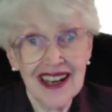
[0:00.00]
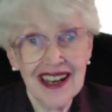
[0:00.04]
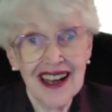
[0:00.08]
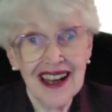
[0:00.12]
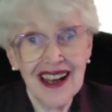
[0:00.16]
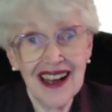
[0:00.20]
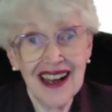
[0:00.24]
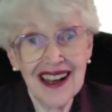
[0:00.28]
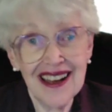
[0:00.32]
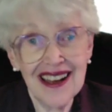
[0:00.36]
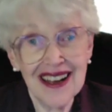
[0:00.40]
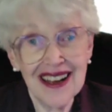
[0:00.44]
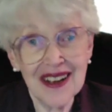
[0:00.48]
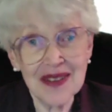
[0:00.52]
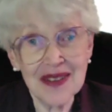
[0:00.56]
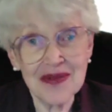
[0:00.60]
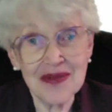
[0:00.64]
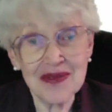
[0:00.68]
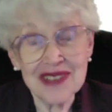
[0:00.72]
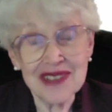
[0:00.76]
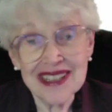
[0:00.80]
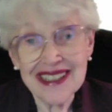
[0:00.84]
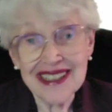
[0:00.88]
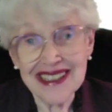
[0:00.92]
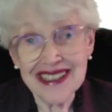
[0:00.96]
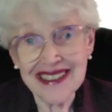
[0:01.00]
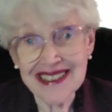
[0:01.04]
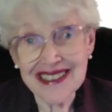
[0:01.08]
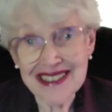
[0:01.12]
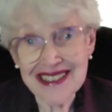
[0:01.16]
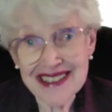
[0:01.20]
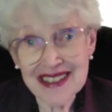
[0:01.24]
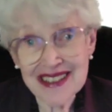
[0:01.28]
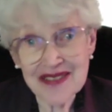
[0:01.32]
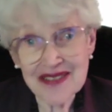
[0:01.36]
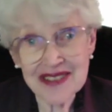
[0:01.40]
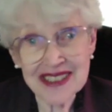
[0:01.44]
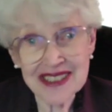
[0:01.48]
in the
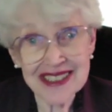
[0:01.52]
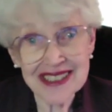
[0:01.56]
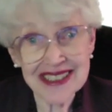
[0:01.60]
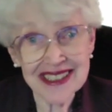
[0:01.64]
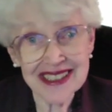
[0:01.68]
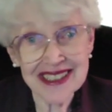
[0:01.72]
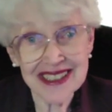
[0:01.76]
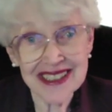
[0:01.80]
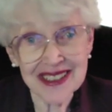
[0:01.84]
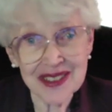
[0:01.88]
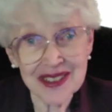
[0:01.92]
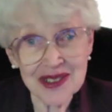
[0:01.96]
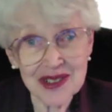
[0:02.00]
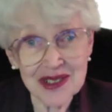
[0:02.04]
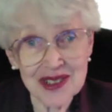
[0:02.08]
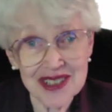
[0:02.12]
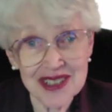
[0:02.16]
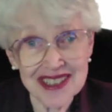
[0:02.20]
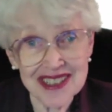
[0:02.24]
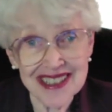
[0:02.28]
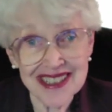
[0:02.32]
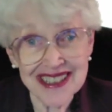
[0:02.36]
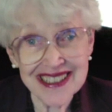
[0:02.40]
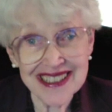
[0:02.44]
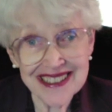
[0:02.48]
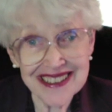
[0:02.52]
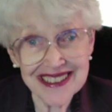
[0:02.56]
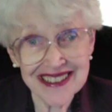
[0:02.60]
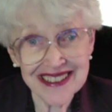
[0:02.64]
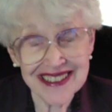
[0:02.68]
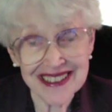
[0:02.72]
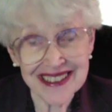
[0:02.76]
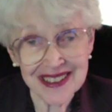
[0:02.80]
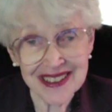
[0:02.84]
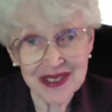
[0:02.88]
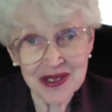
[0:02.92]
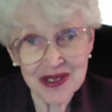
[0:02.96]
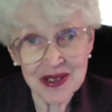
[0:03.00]
1700s and
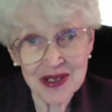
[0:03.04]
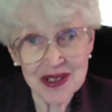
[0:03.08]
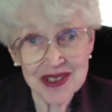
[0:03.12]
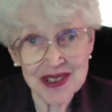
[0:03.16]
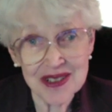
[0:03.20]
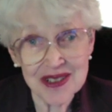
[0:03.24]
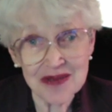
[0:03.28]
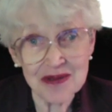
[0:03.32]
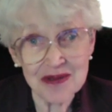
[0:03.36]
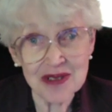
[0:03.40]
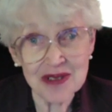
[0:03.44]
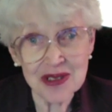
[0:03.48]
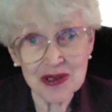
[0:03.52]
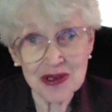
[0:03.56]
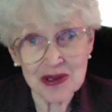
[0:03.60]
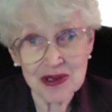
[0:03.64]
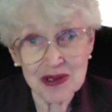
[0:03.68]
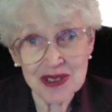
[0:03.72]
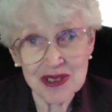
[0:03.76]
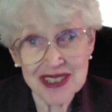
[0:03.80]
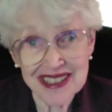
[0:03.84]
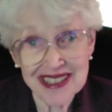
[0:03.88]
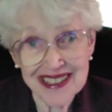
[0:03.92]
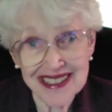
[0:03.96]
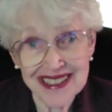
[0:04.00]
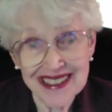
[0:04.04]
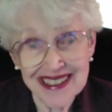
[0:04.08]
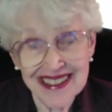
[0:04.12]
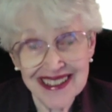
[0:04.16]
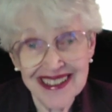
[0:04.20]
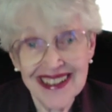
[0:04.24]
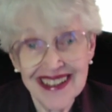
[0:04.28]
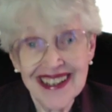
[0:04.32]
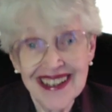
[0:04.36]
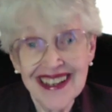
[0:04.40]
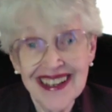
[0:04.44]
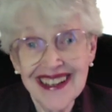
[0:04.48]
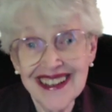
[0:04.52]
1800s, and we're today
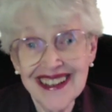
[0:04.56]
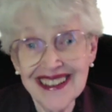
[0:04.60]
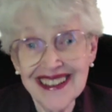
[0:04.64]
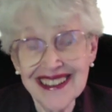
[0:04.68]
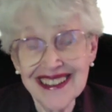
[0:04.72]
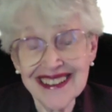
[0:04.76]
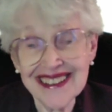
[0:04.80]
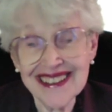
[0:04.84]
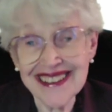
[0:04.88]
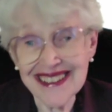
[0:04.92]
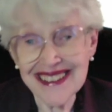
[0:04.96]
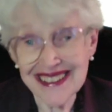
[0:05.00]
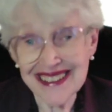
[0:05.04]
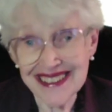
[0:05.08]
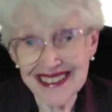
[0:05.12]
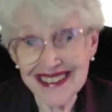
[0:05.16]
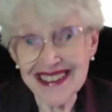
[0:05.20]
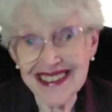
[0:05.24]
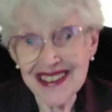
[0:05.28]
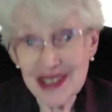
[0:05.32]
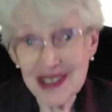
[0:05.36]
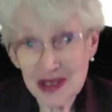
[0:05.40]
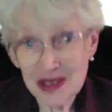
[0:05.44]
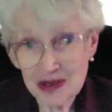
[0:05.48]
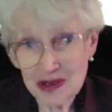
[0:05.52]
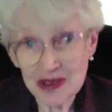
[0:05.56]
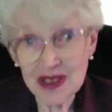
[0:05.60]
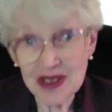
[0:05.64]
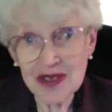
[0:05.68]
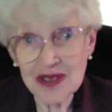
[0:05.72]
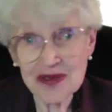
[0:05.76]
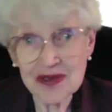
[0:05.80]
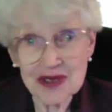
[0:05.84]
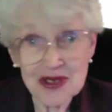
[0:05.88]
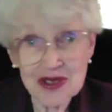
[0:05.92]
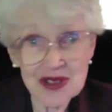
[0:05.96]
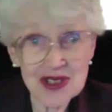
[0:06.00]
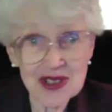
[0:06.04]
in the
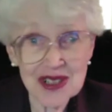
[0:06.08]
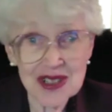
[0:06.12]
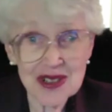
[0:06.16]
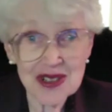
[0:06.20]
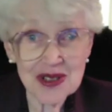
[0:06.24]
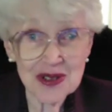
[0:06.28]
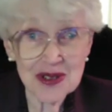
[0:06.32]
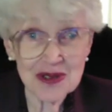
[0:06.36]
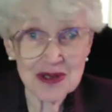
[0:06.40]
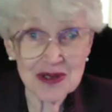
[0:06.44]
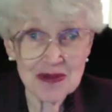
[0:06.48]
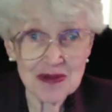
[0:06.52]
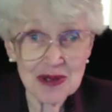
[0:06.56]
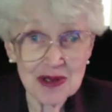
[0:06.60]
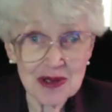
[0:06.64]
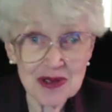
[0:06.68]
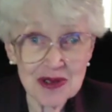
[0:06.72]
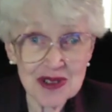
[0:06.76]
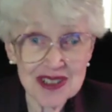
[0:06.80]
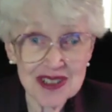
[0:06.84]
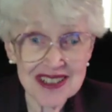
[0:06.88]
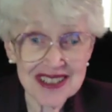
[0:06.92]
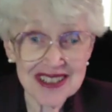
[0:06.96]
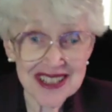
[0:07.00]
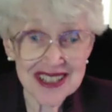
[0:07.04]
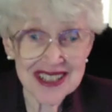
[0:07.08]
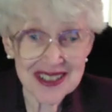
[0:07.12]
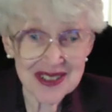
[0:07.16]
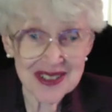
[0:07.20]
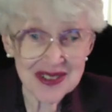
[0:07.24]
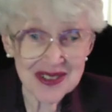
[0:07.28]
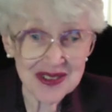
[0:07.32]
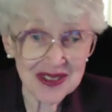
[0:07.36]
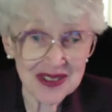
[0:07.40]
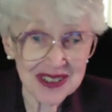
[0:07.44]
21st century post-industrial